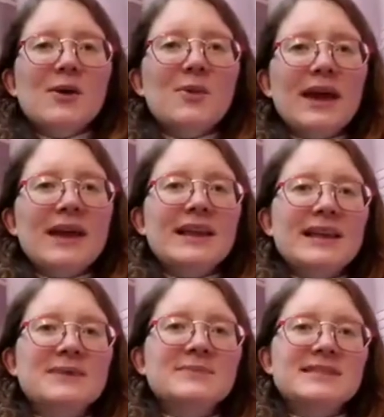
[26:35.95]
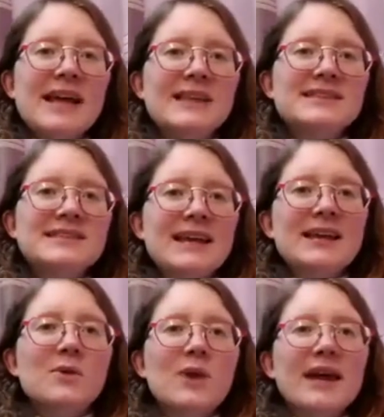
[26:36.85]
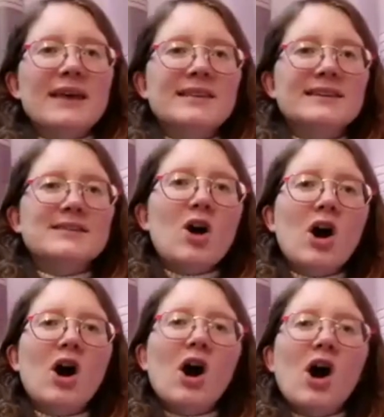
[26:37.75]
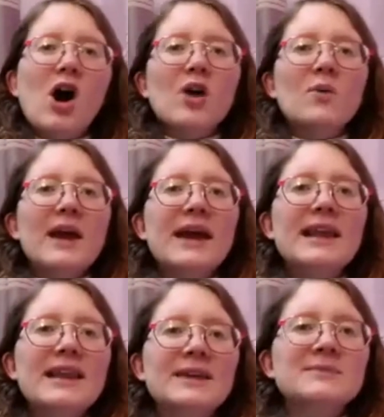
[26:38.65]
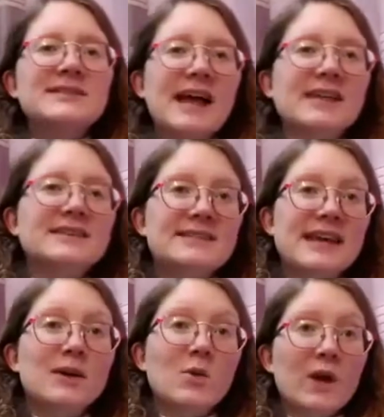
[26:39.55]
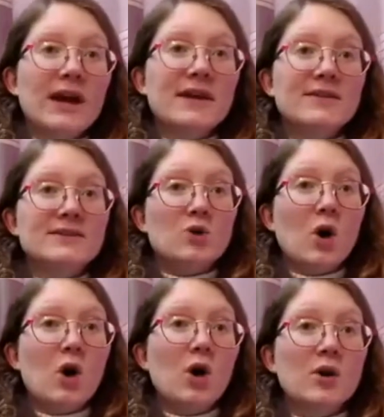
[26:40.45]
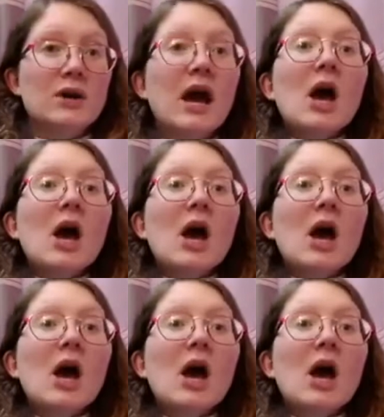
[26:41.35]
William's dancing with his dog. William's dancing with his dog.